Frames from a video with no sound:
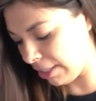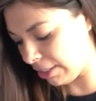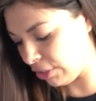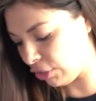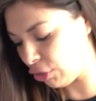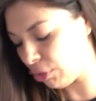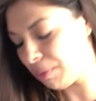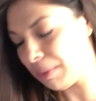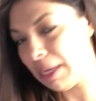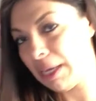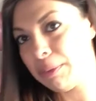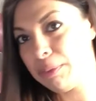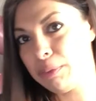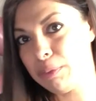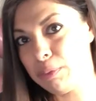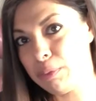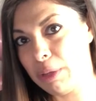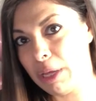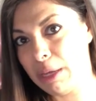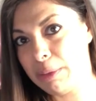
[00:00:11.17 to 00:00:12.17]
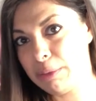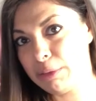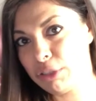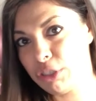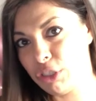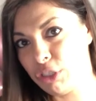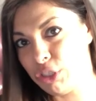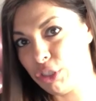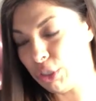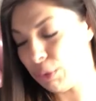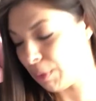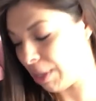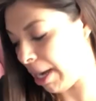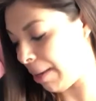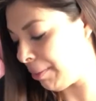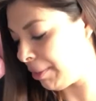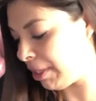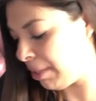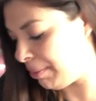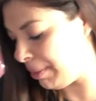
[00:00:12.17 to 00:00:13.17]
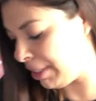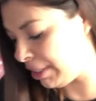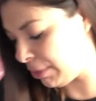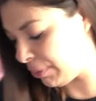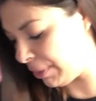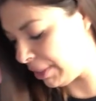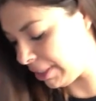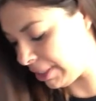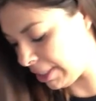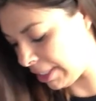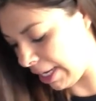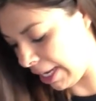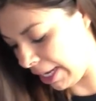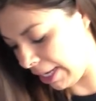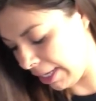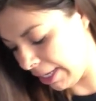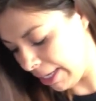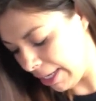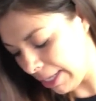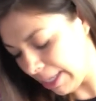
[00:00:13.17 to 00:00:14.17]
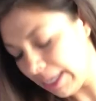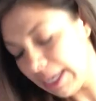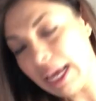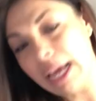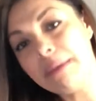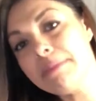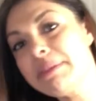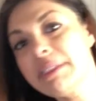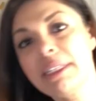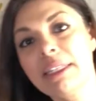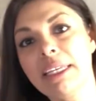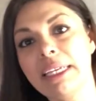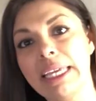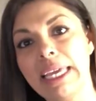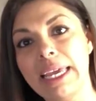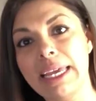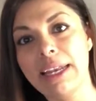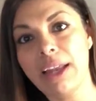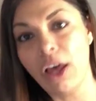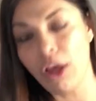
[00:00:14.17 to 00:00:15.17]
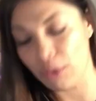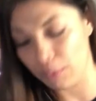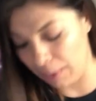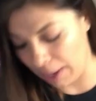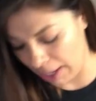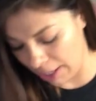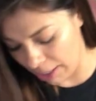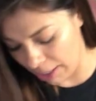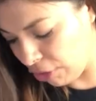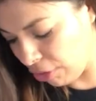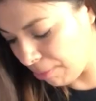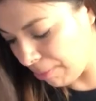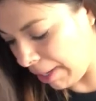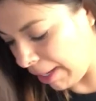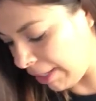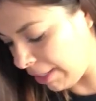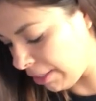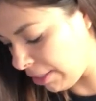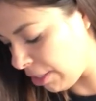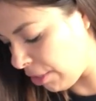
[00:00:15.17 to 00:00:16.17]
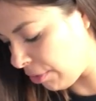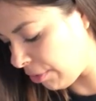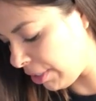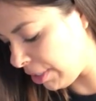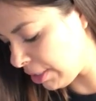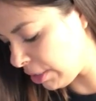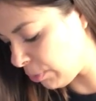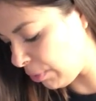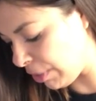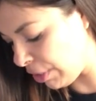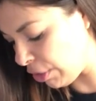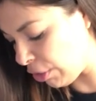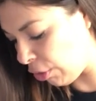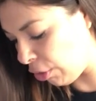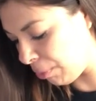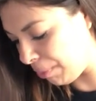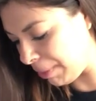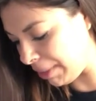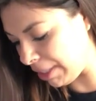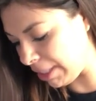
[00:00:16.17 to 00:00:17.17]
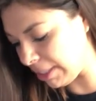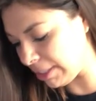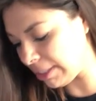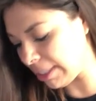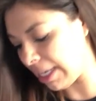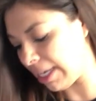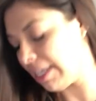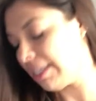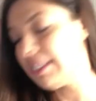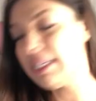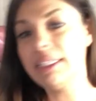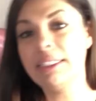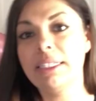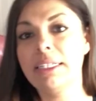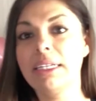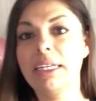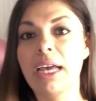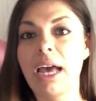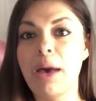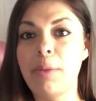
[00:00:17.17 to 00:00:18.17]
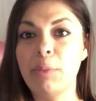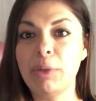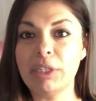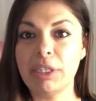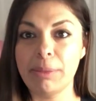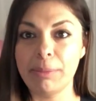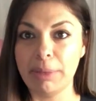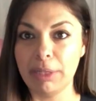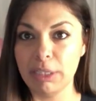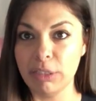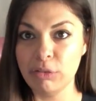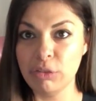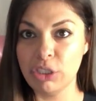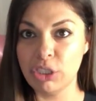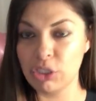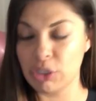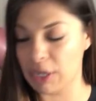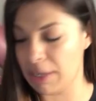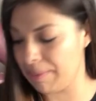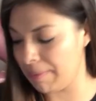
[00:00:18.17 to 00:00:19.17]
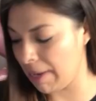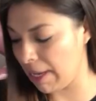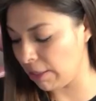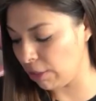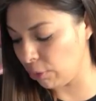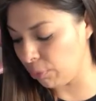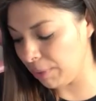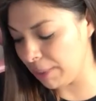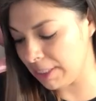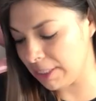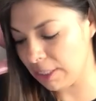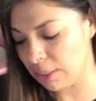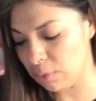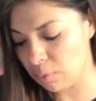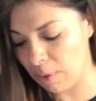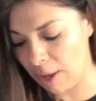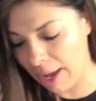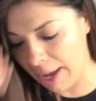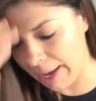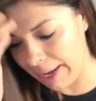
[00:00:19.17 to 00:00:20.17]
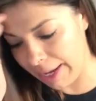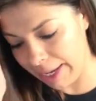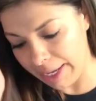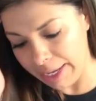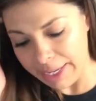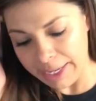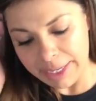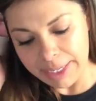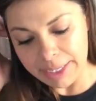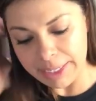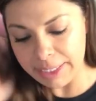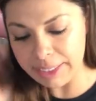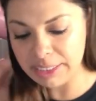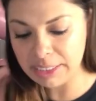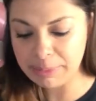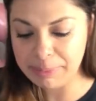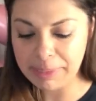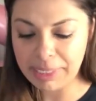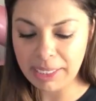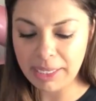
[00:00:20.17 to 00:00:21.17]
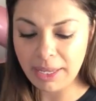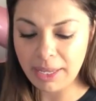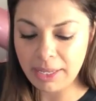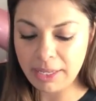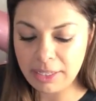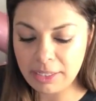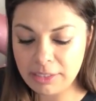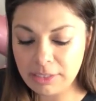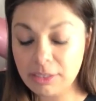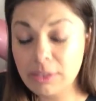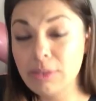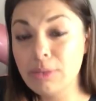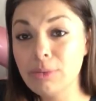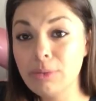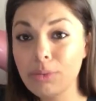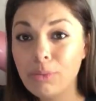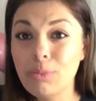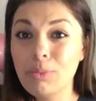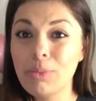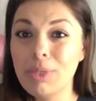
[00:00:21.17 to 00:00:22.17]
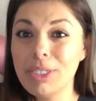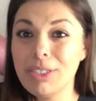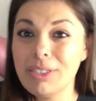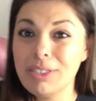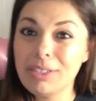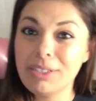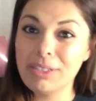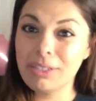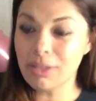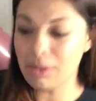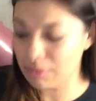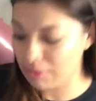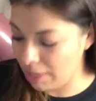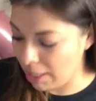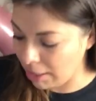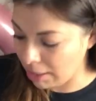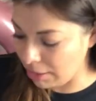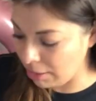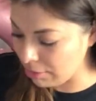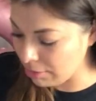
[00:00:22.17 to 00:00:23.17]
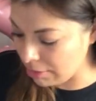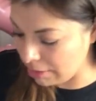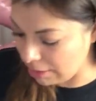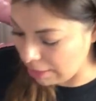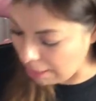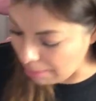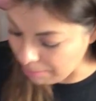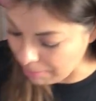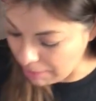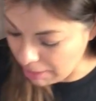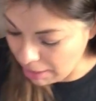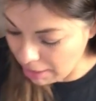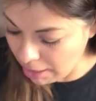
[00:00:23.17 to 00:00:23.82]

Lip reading: to be able to do what I'm gonna be doing today comes in the kit already. might notice when you open this that it doesn't come with a balloon strip. And the reason why is because we just don't like using them.